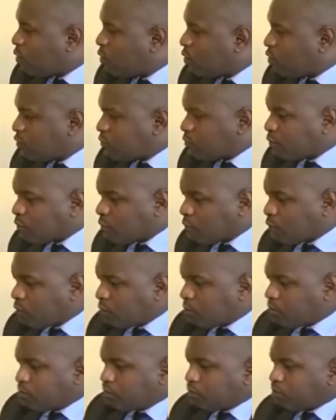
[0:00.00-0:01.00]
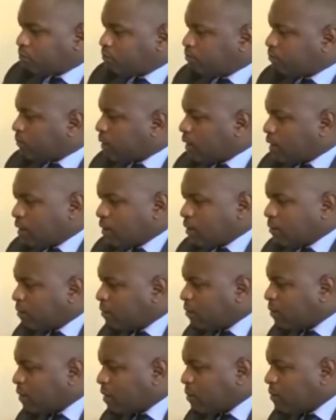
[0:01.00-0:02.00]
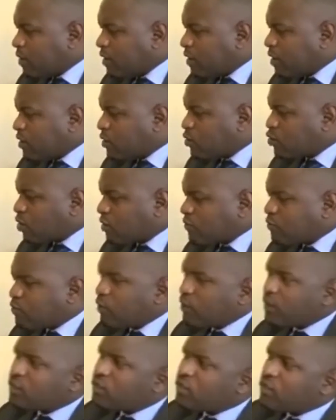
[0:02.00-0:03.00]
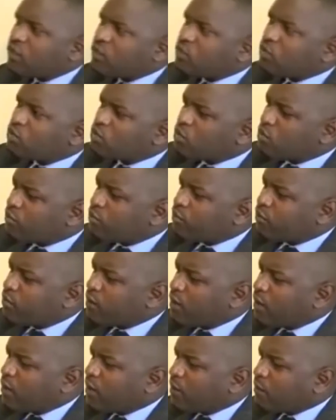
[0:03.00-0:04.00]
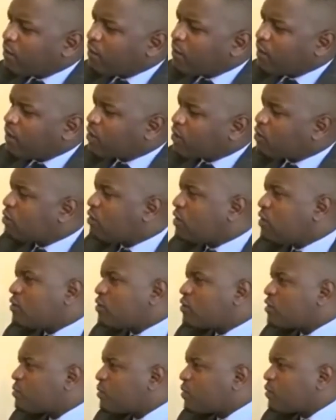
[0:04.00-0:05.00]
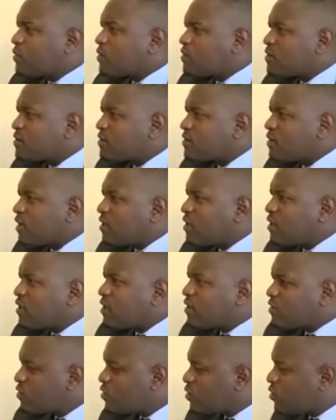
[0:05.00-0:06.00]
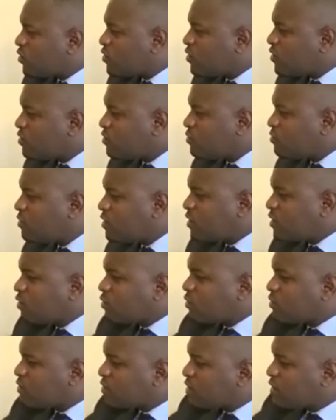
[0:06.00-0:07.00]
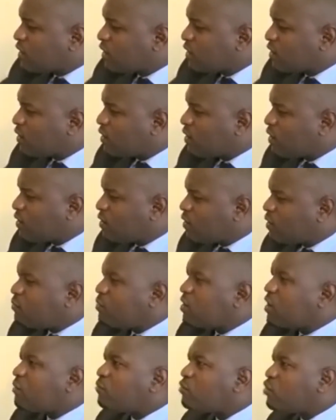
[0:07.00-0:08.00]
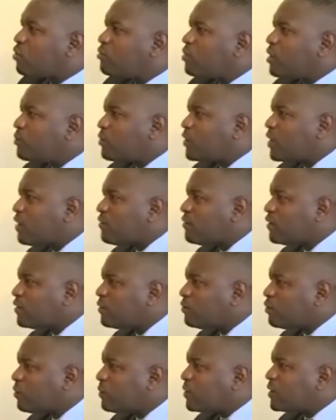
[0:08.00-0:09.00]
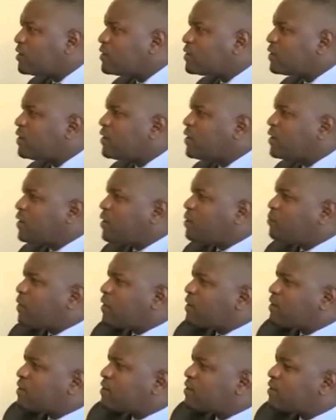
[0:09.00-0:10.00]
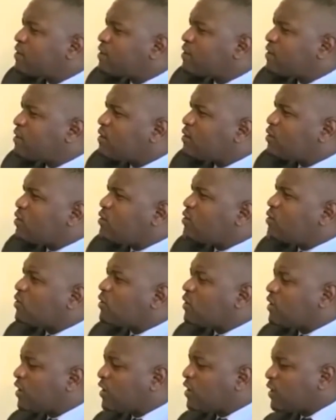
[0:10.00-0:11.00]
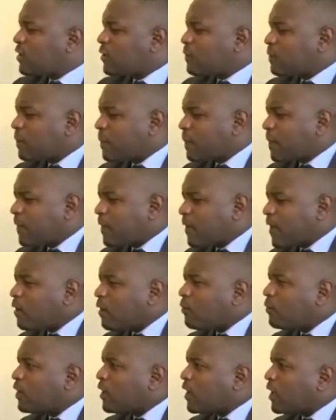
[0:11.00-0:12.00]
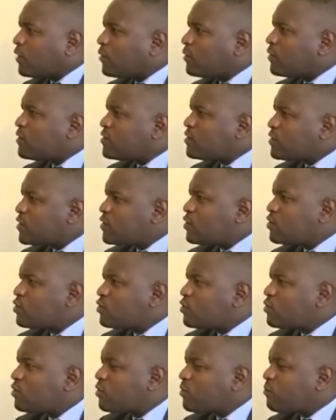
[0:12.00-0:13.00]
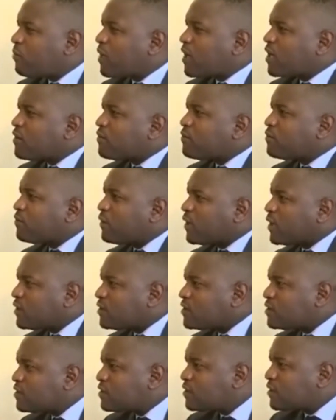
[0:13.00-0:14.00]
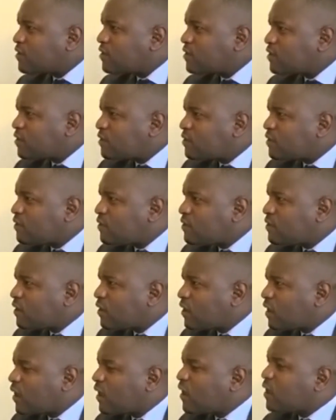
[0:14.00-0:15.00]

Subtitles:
called for, to avoid issues of electoral issues, because that does not really concern the bigger problem we have at the moment. But don't you think how we handle this issue might affect the